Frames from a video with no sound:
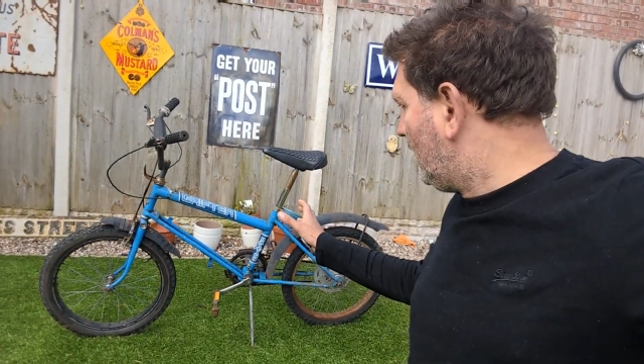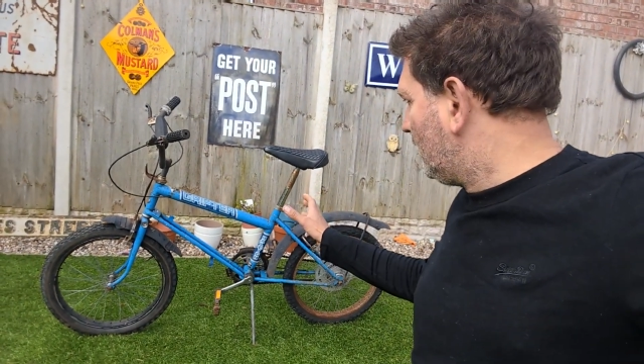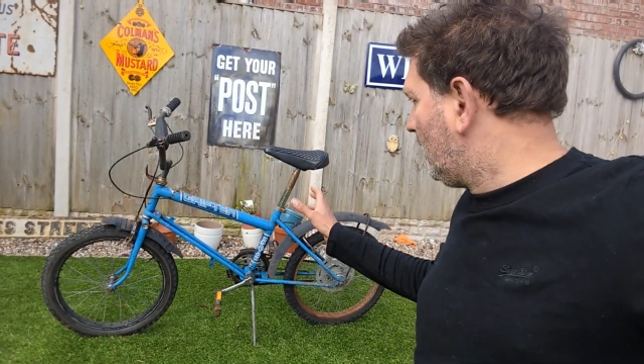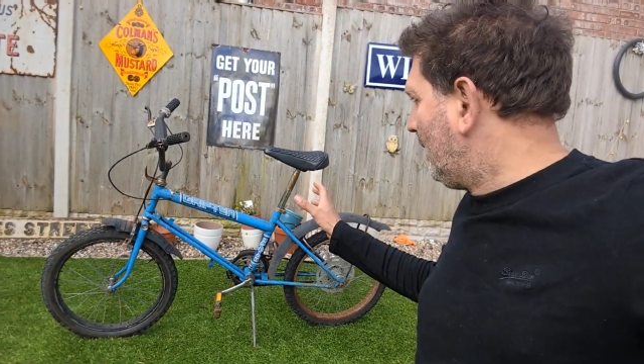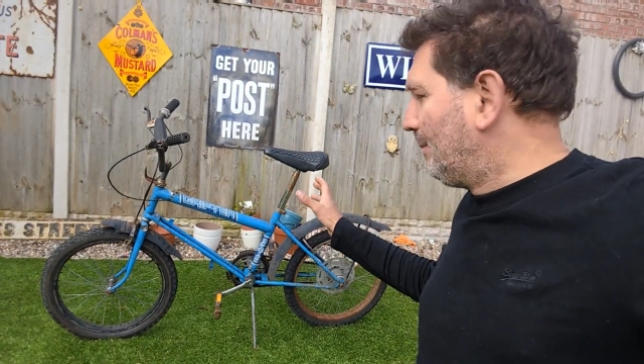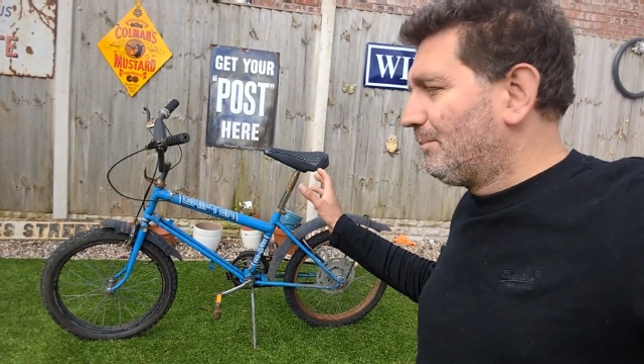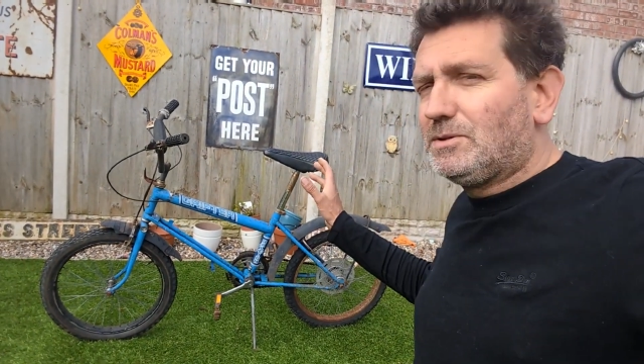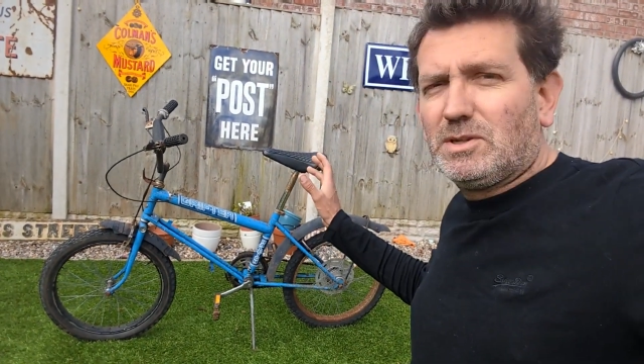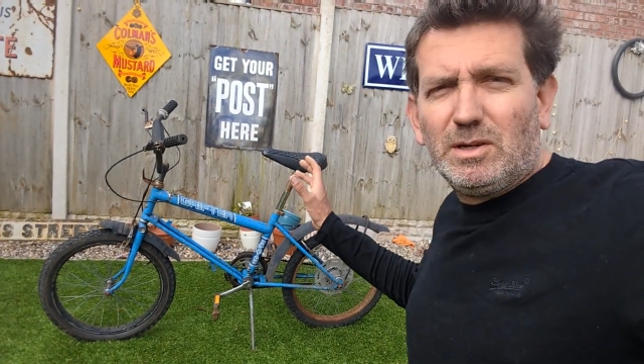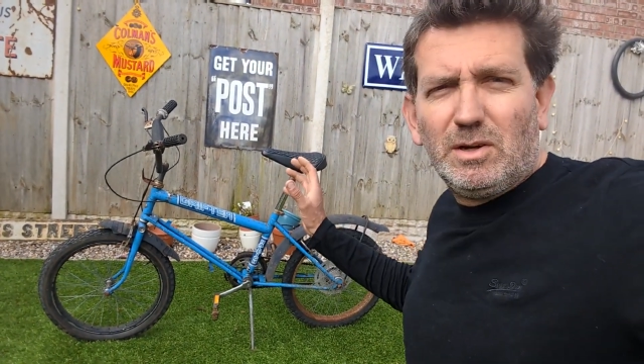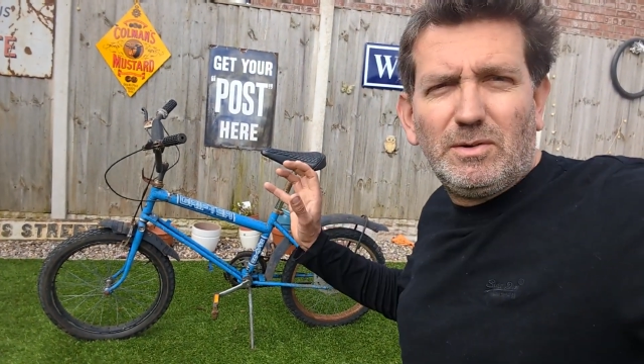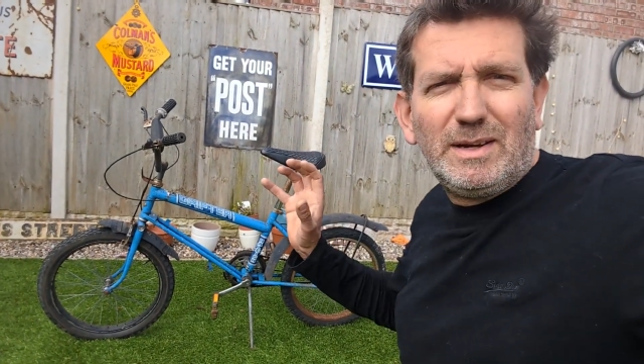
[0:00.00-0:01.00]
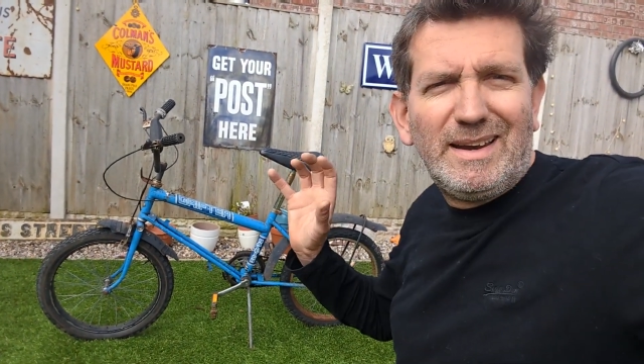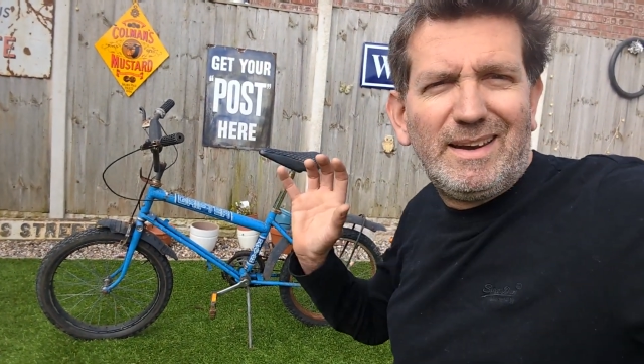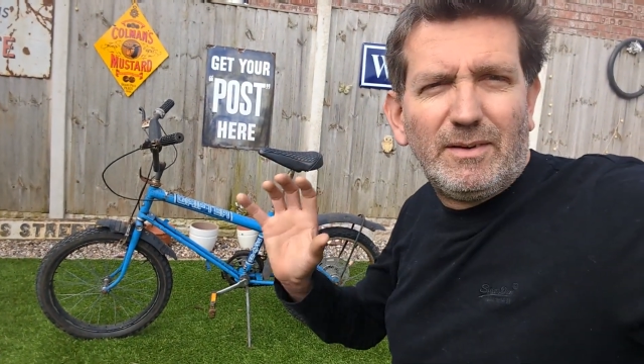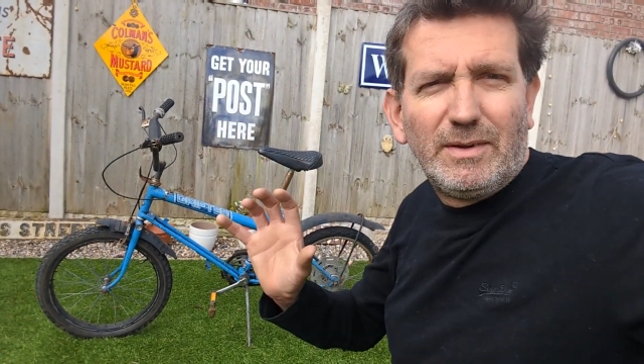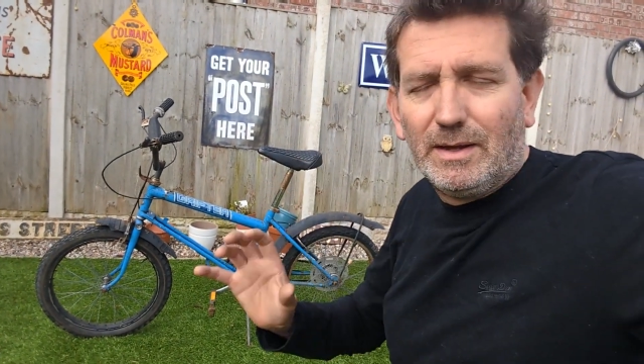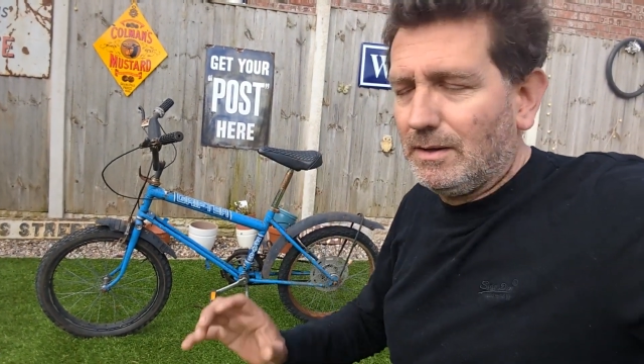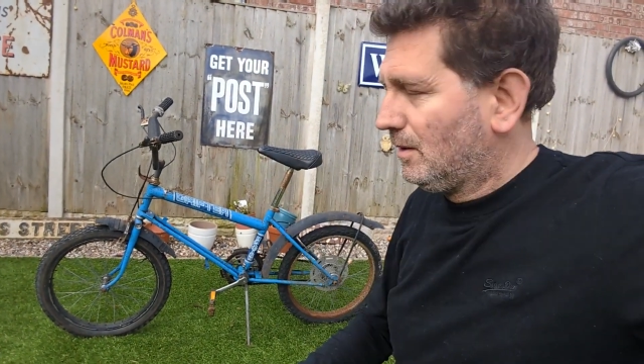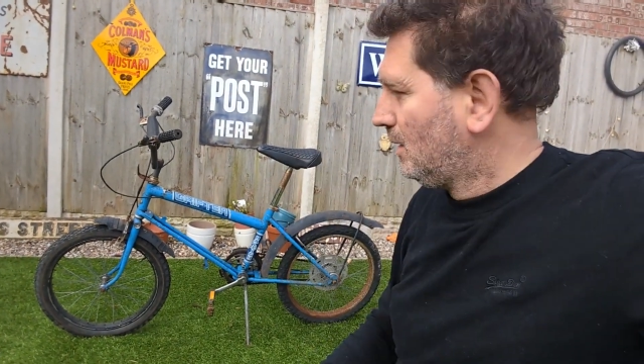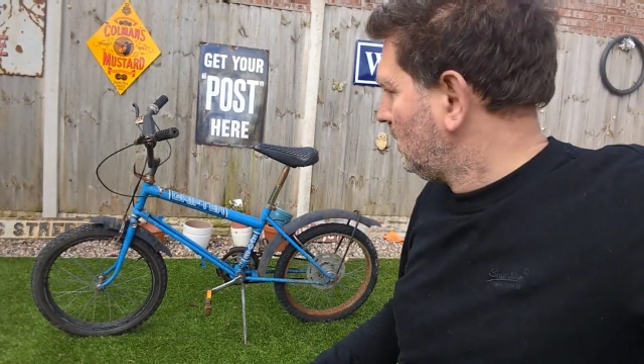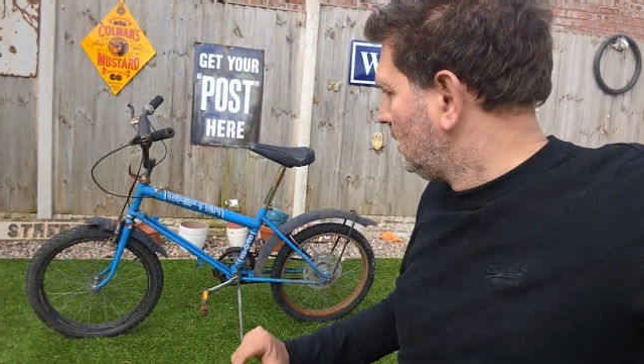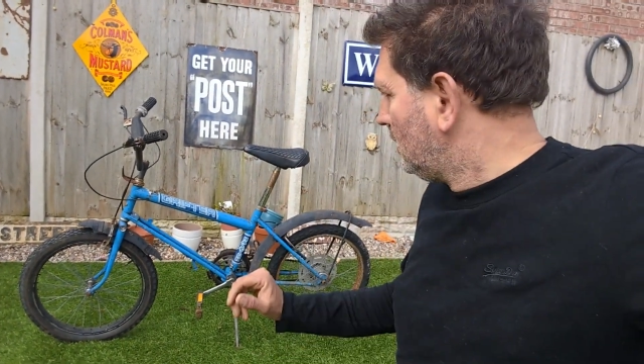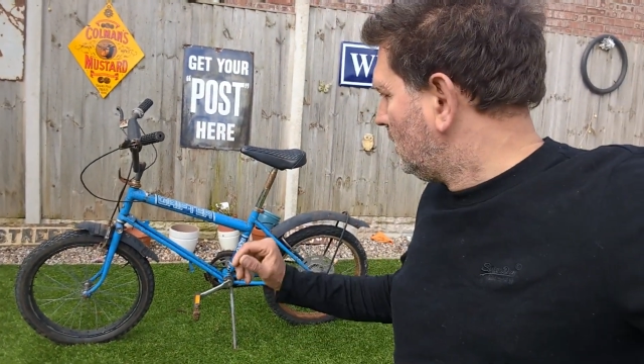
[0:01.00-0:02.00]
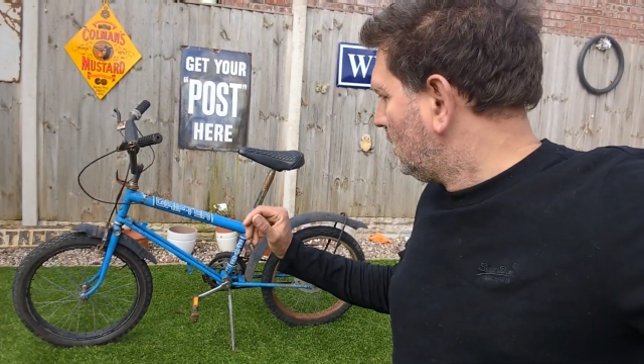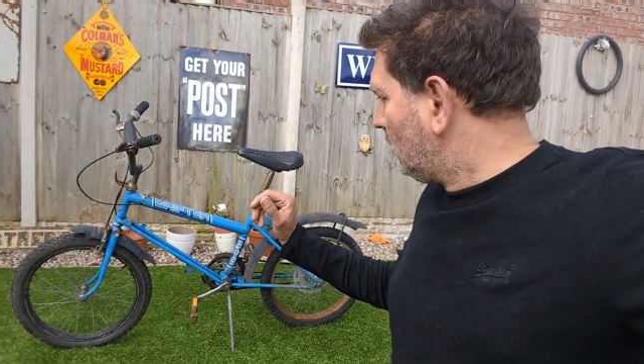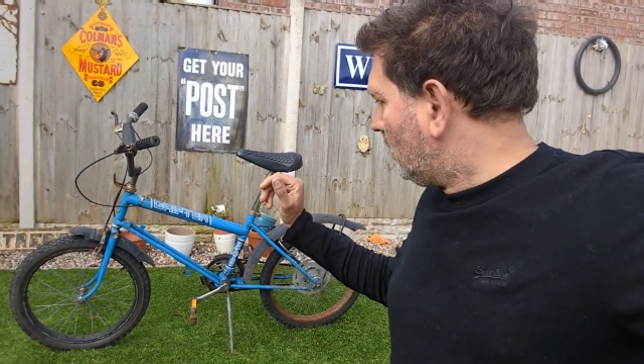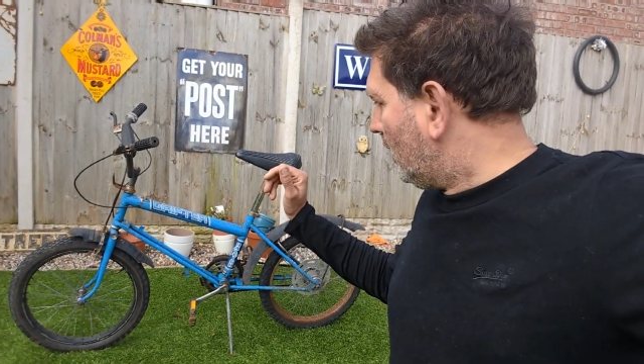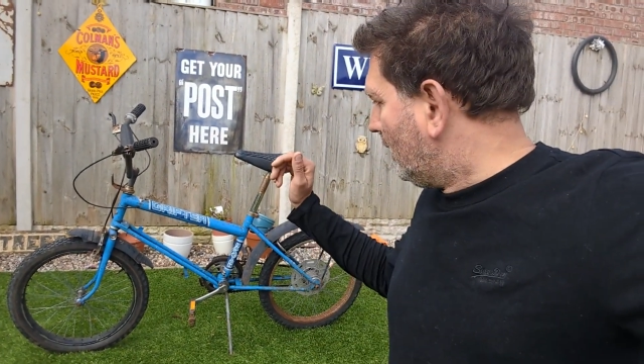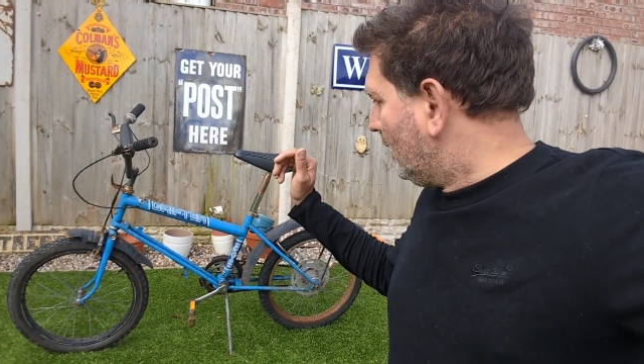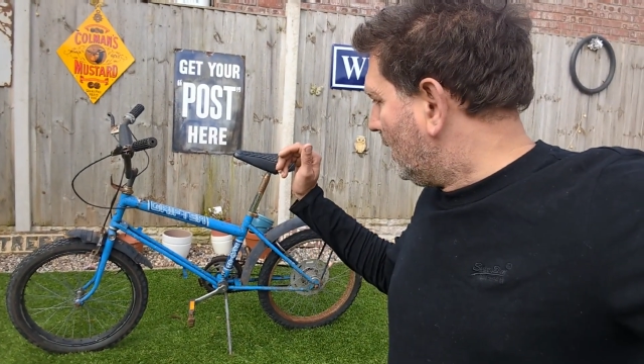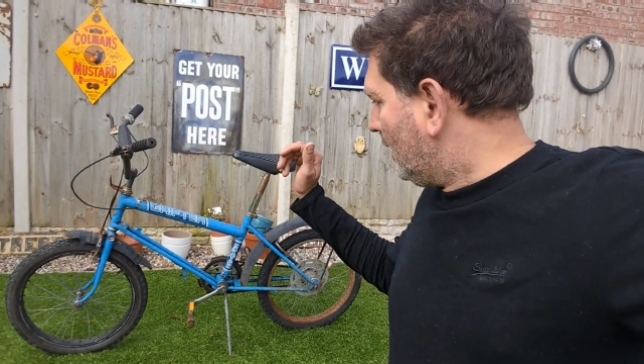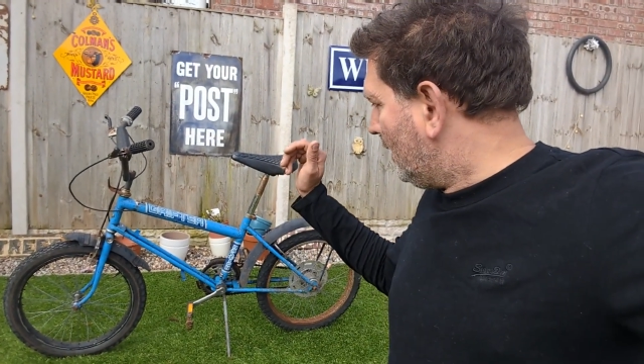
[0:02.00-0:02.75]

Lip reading: and I absolutely love it. Right,